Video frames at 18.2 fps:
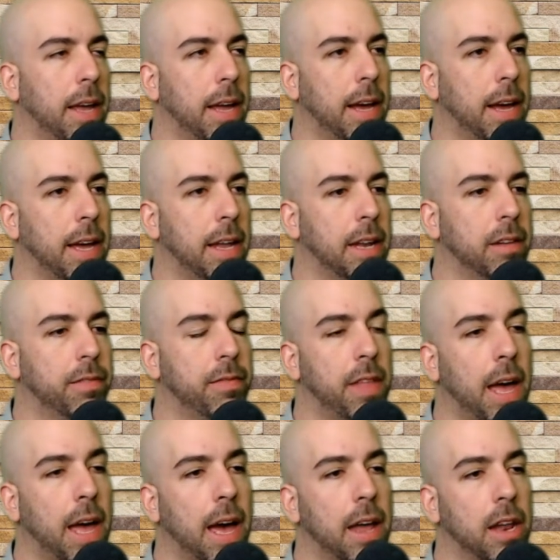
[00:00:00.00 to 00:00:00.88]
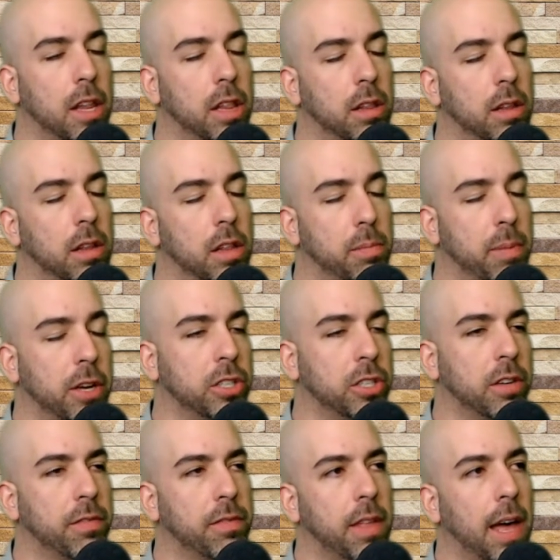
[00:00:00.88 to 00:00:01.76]
And
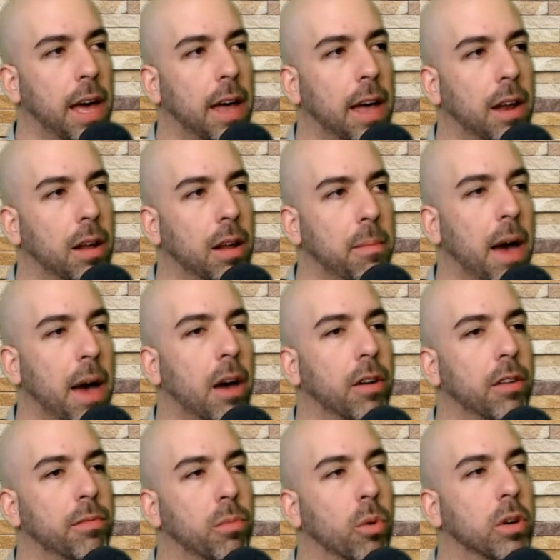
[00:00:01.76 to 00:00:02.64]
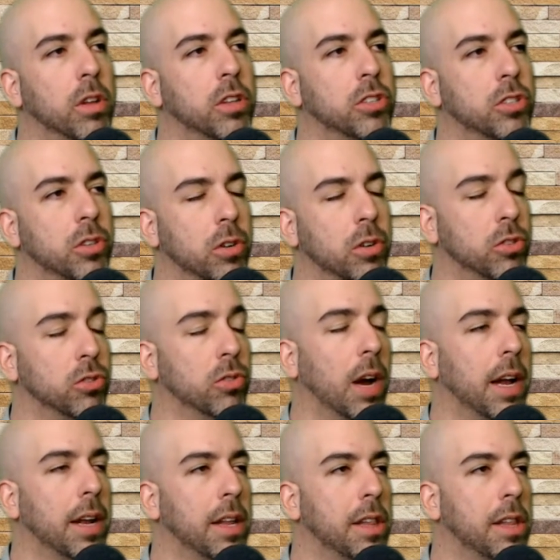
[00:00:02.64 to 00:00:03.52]
especially if that amount of moisture or
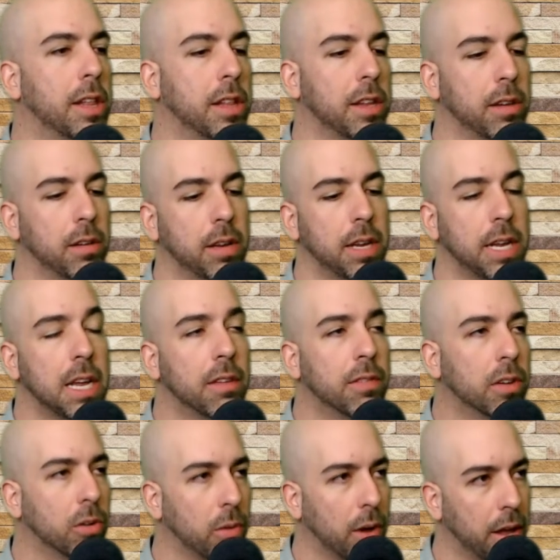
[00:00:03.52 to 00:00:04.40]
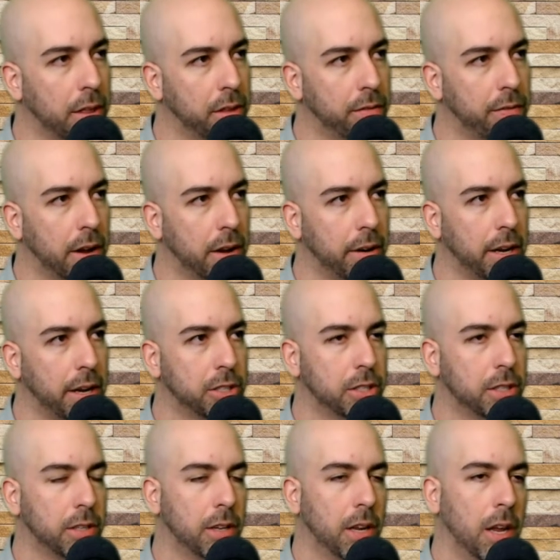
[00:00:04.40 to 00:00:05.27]
dryness isn't even around the
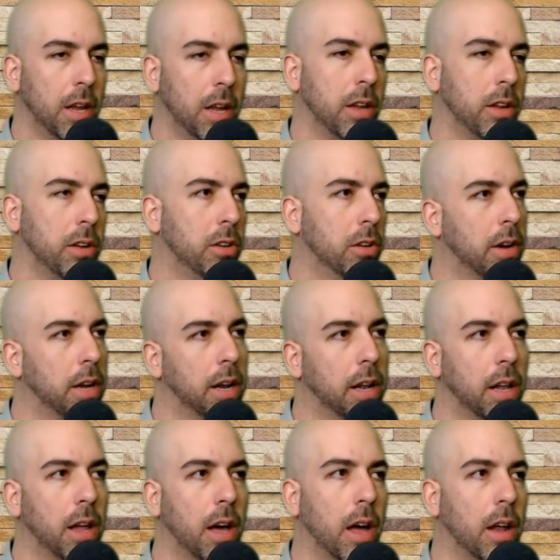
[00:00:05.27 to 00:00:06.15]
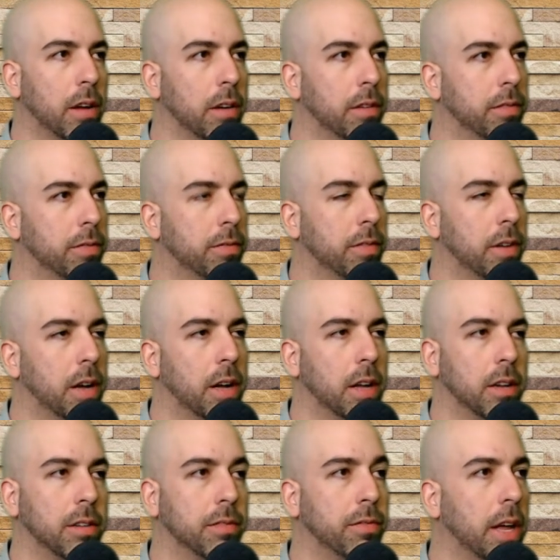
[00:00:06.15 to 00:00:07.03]
foundation, you'll get a lot of
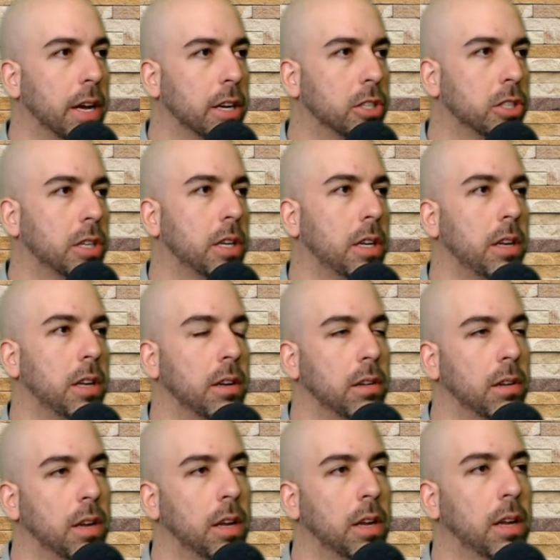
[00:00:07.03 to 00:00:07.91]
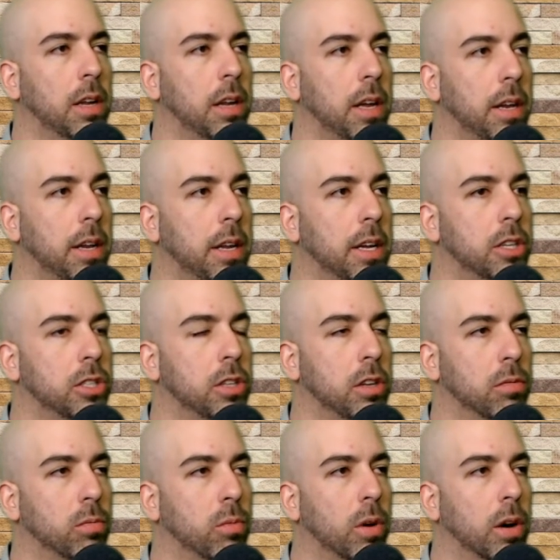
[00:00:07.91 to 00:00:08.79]
deflection and
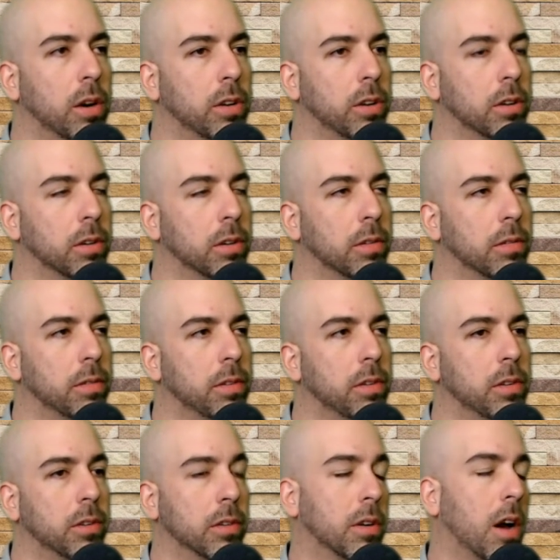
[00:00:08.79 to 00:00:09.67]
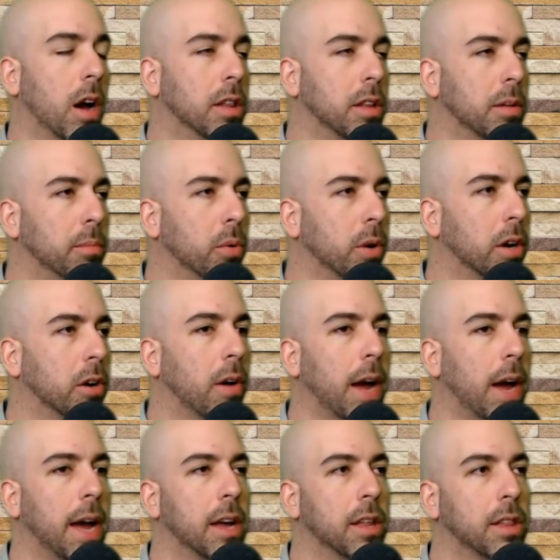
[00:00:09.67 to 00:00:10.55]
issues where you're causing brick
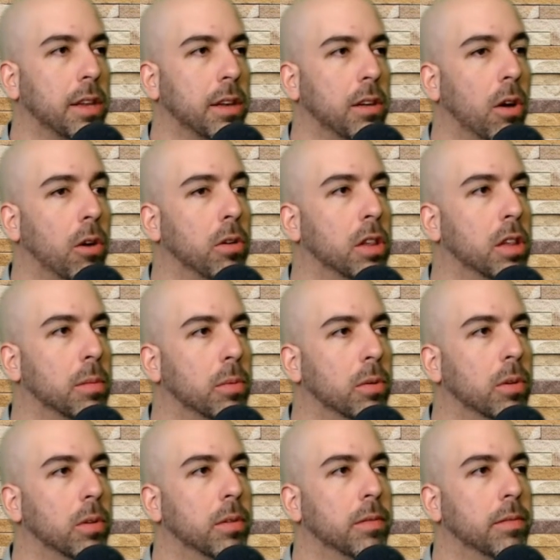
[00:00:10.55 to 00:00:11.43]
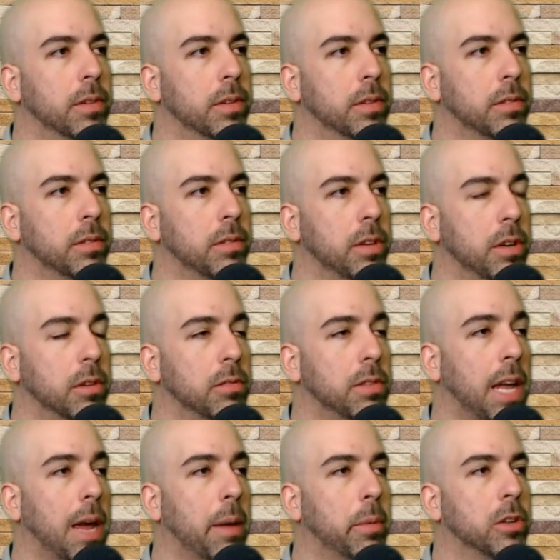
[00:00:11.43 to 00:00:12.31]
cracks and noticeable,
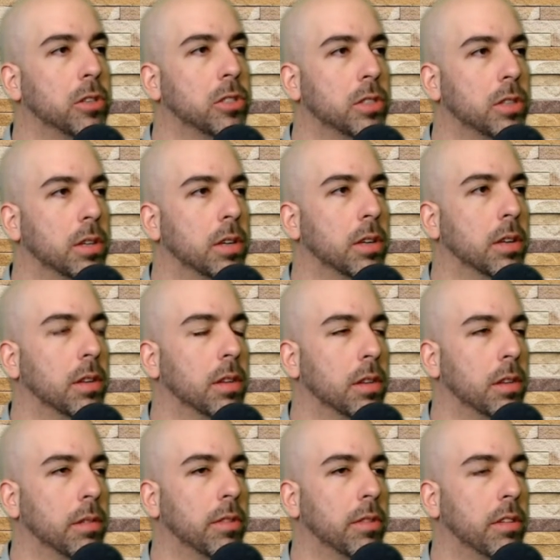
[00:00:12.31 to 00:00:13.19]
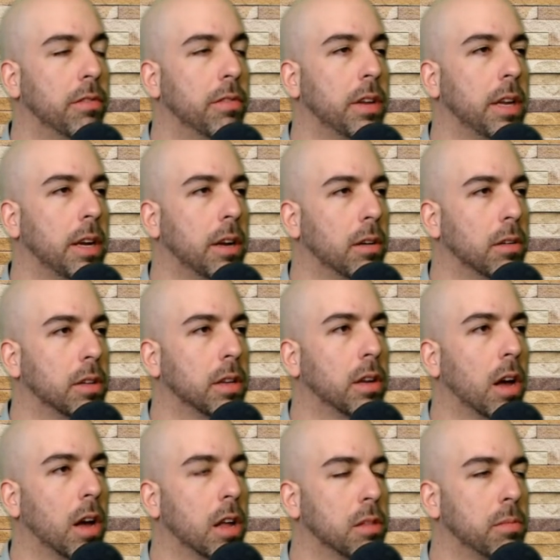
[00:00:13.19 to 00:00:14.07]
damage to the veneers
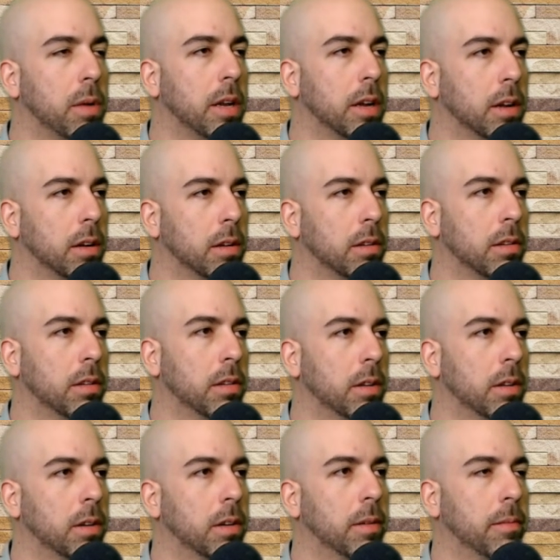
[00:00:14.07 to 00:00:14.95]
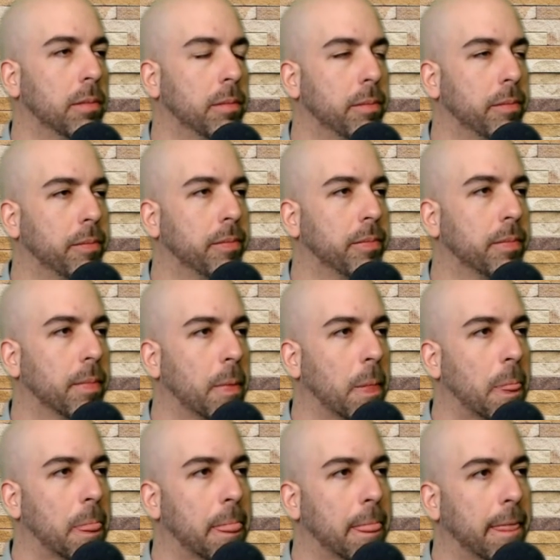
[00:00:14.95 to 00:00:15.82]
and cosmetic. Yeah.
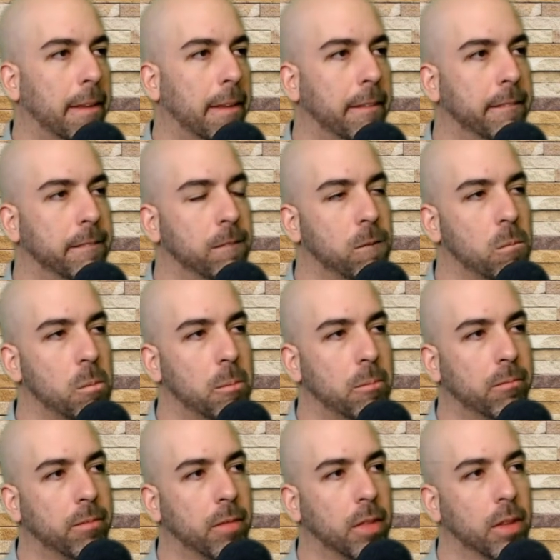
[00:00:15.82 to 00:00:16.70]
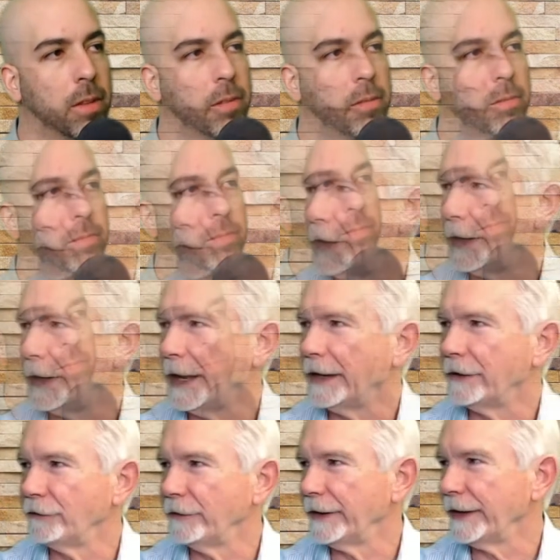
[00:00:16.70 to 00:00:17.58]
So on a slab on grade, you can
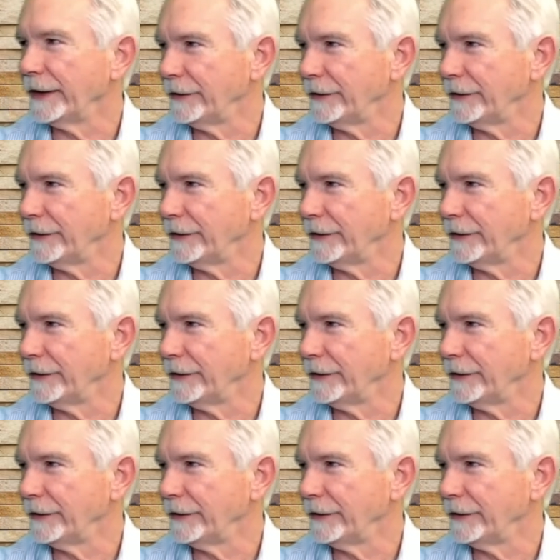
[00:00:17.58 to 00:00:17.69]
actually